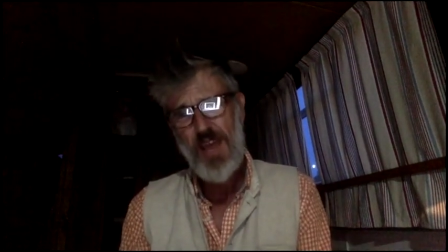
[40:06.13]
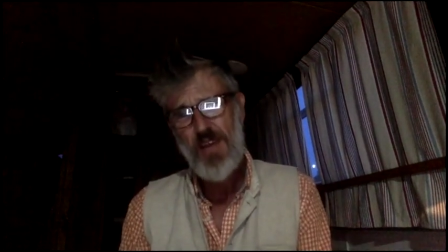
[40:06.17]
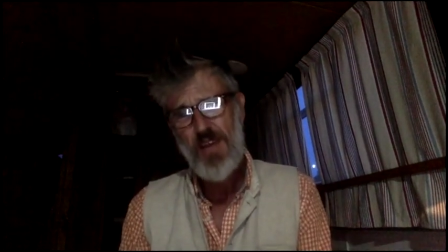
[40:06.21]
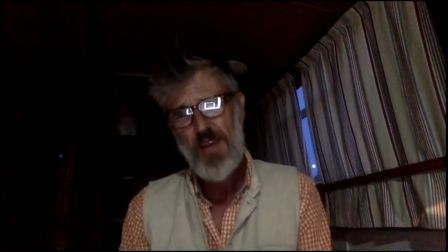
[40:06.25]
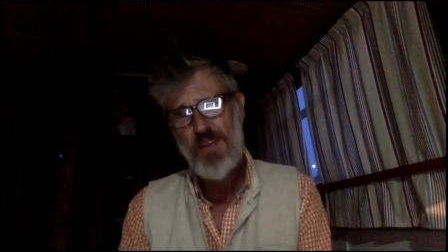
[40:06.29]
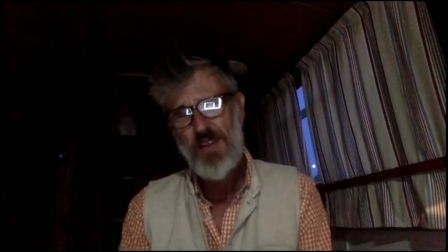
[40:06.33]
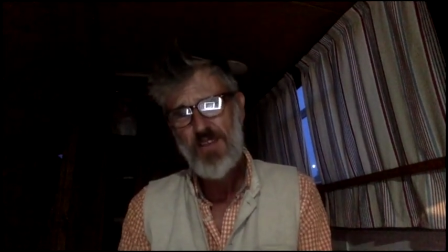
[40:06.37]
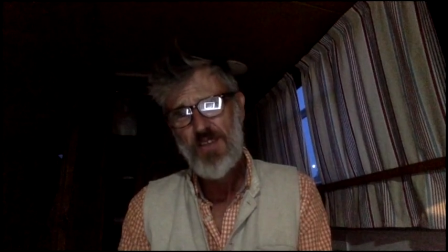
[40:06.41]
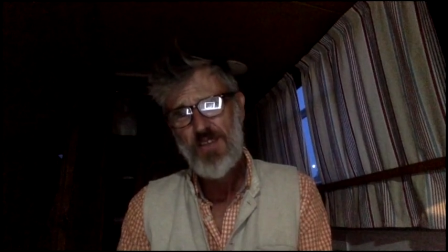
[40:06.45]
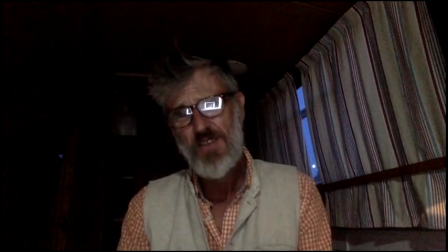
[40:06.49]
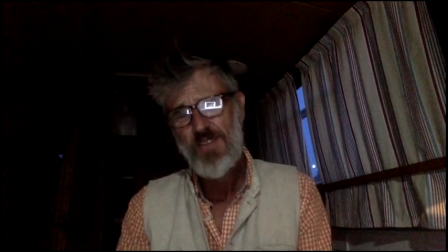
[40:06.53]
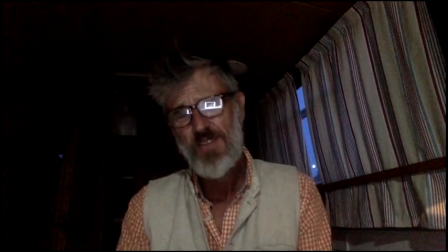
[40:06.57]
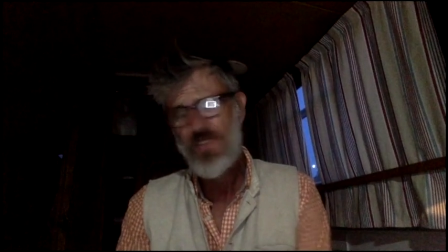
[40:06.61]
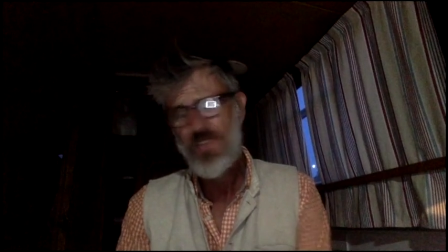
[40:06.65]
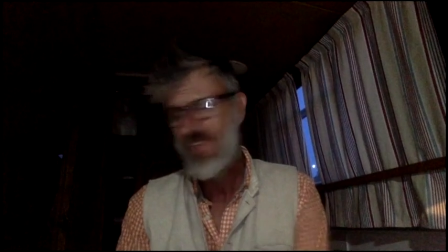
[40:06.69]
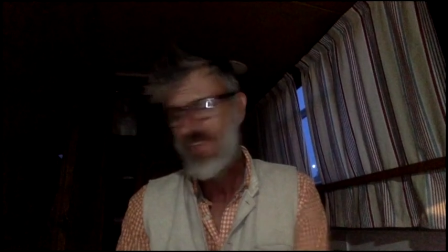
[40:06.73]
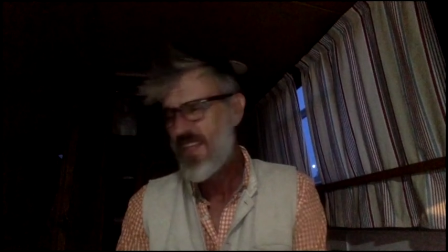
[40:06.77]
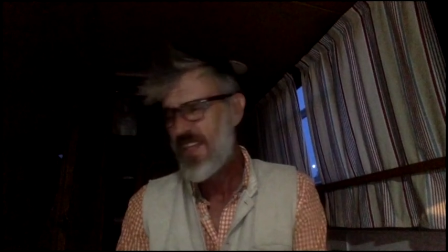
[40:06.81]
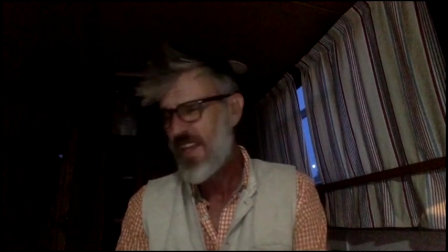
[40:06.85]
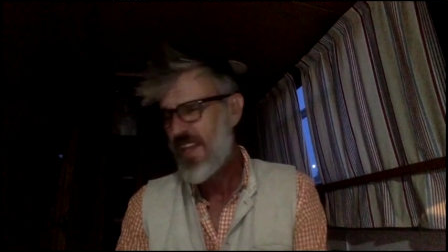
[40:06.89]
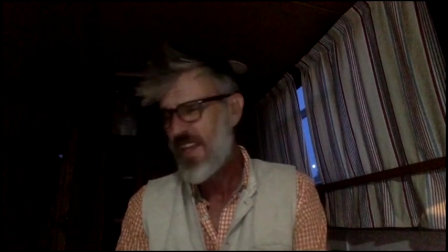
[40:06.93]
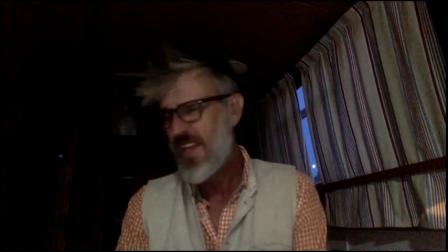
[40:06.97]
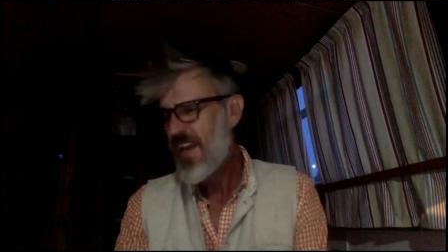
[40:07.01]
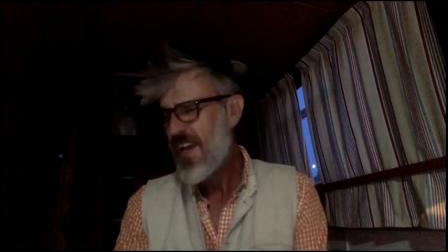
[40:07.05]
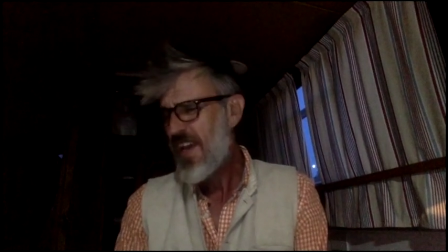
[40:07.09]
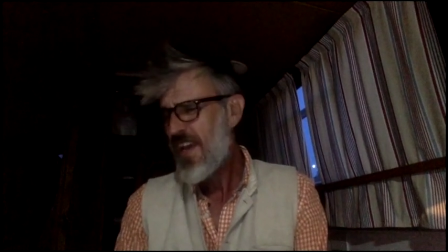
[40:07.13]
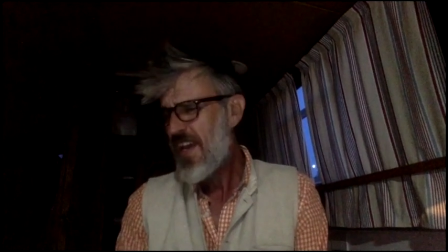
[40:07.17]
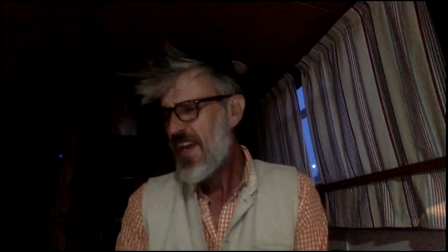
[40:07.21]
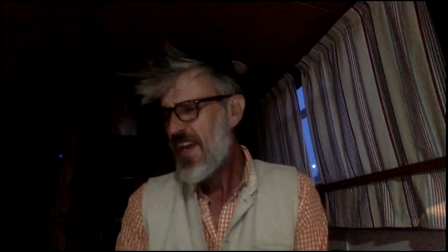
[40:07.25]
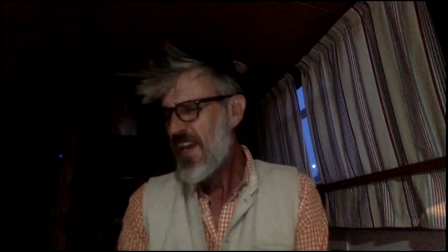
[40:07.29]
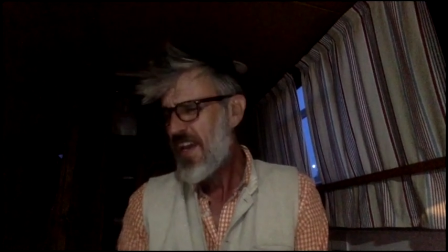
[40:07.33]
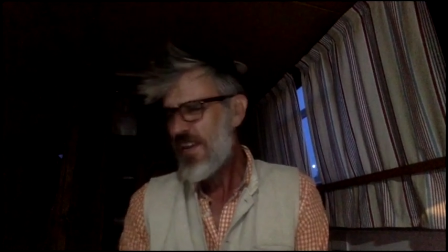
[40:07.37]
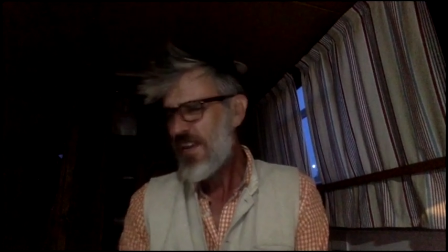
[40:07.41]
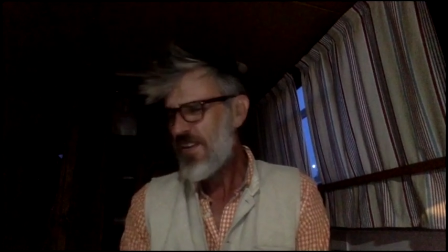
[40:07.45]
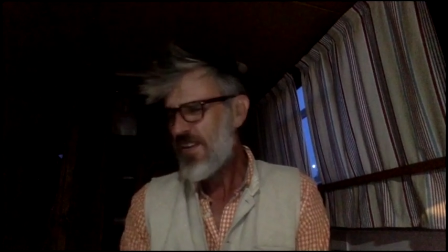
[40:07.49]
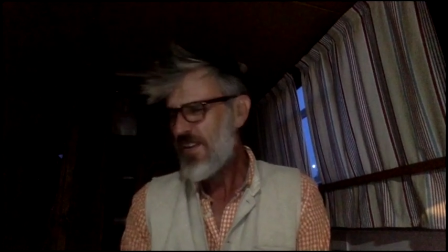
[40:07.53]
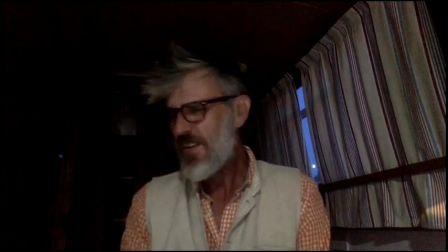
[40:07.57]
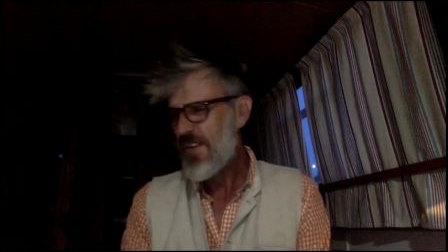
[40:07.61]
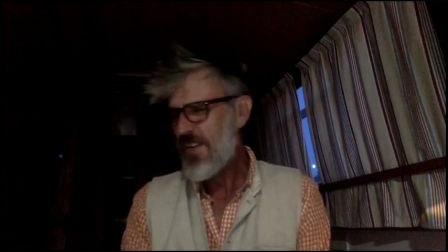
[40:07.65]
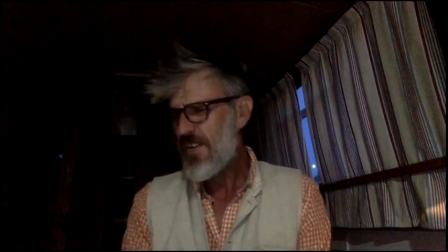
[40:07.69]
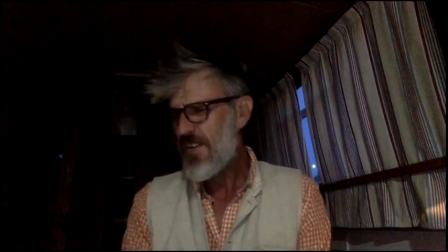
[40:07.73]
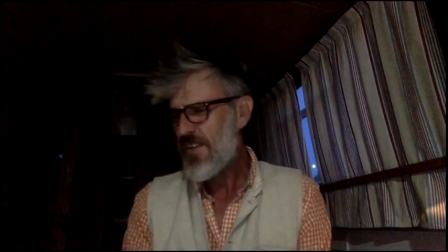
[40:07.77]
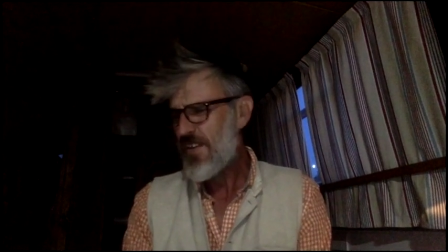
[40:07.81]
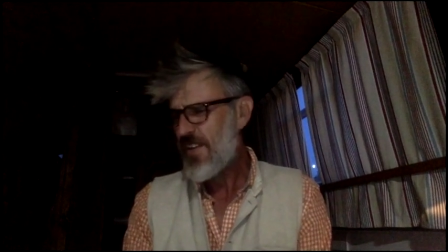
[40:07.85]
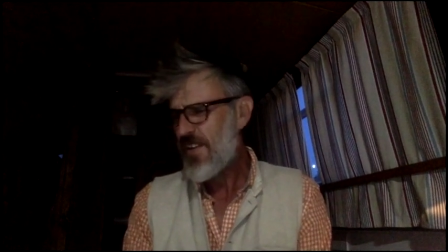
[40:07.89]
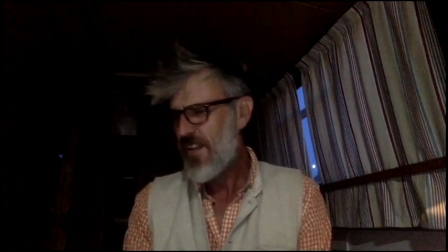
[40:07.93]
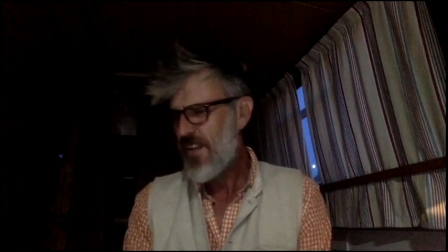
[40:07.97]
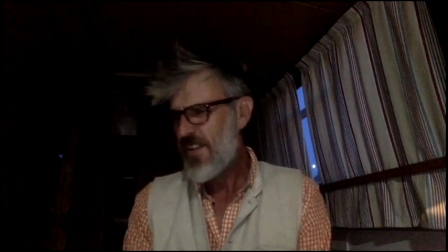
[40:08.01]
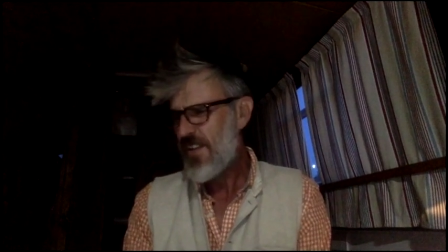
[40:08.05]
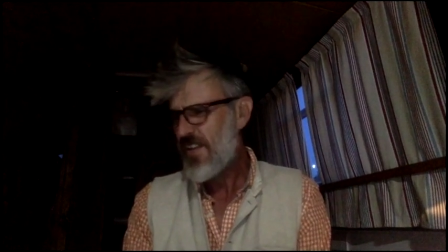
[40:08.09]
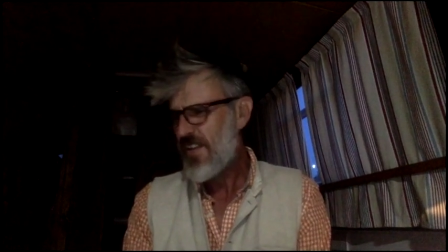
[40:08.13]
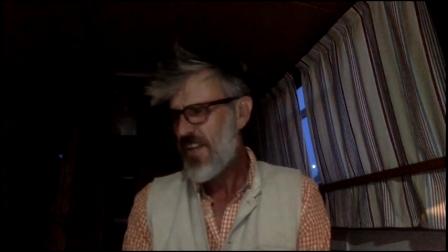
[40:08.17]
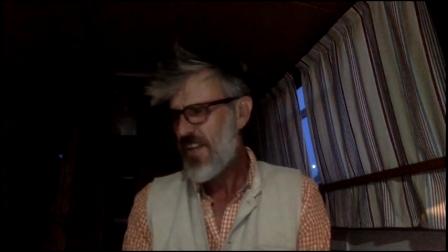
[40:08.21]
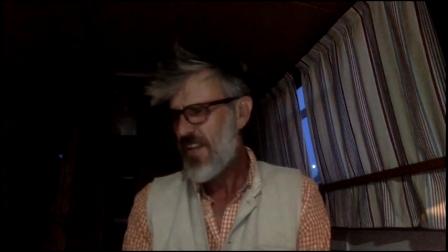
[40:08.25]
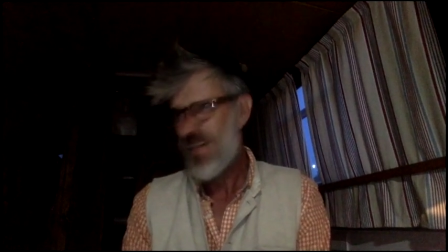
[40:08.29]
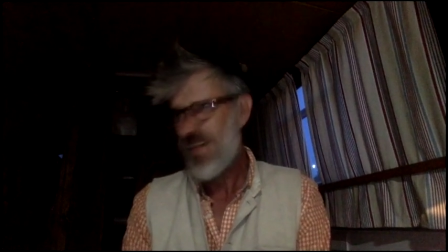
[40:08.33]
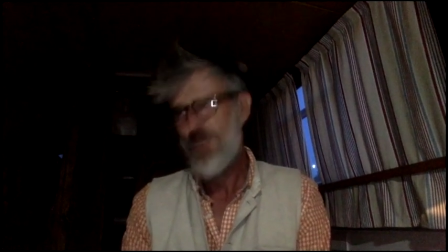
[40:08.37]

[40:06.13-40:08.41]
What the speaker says: You can see, the last count,